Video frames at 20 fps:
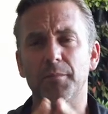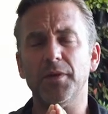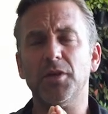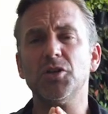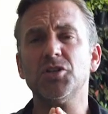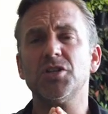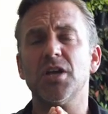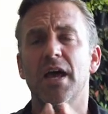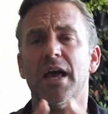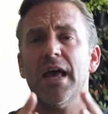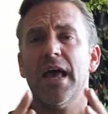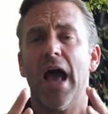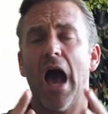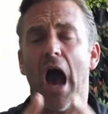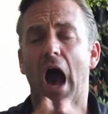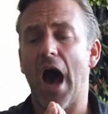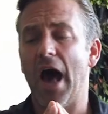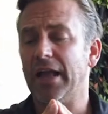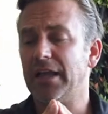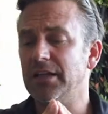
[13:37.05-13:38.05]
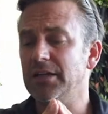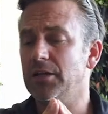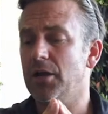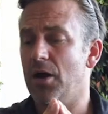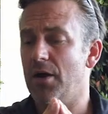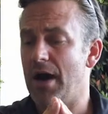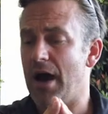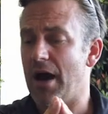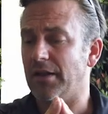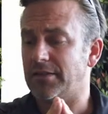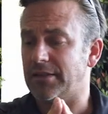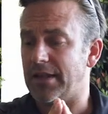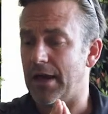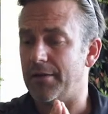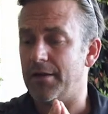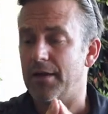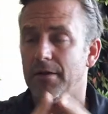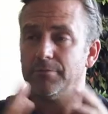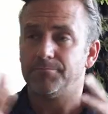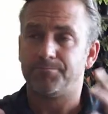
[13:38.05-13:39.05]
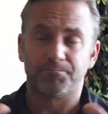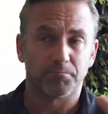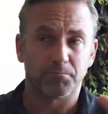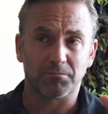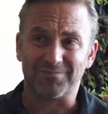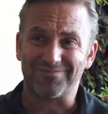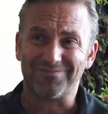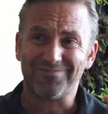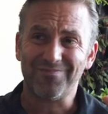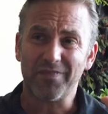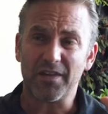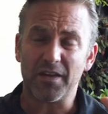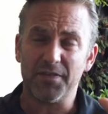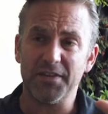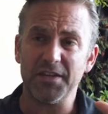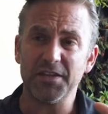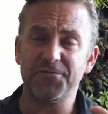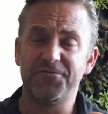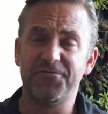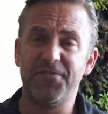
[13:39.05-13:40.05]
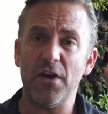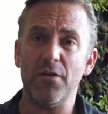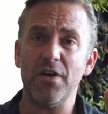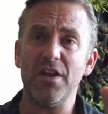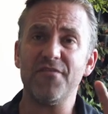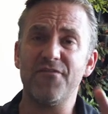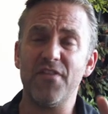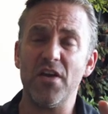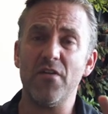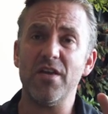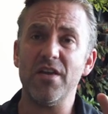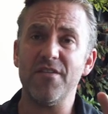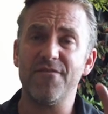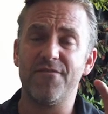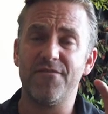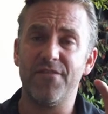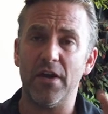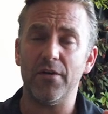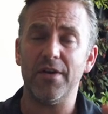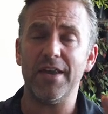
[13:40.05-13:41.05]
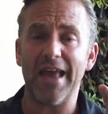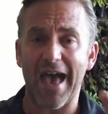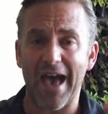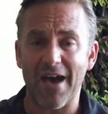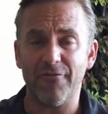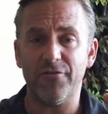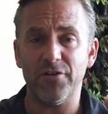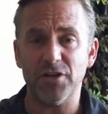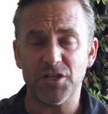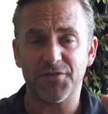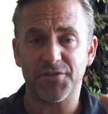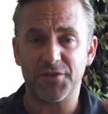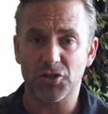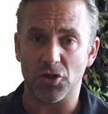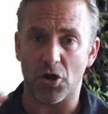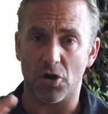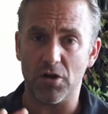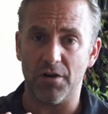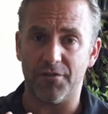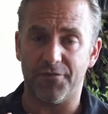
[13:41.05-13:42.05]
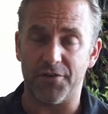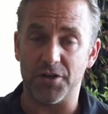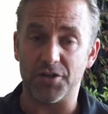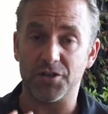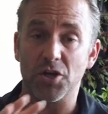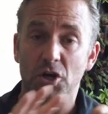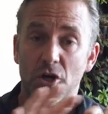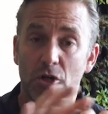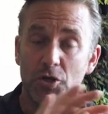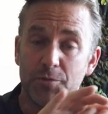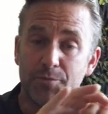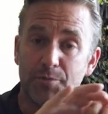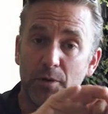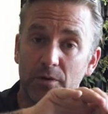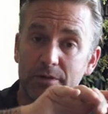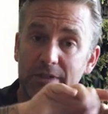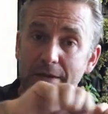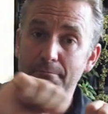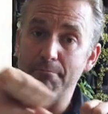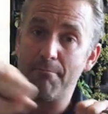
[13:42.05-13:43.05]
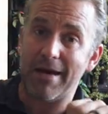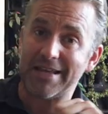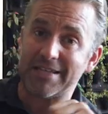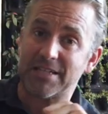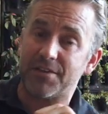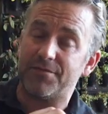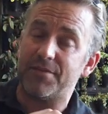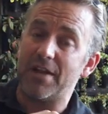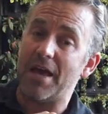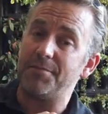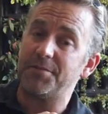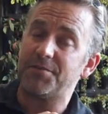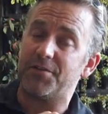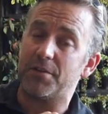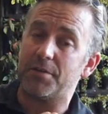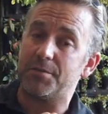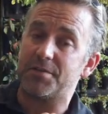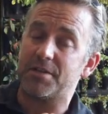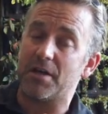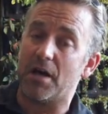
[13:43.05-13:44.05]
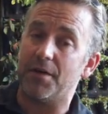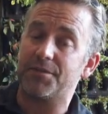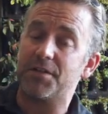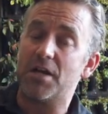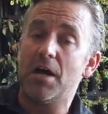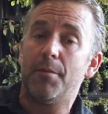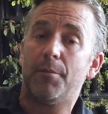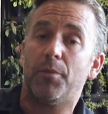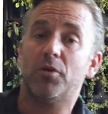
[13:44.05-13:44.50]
Because I can go out there and there's very, very, very average photographers who's building massive names for themselves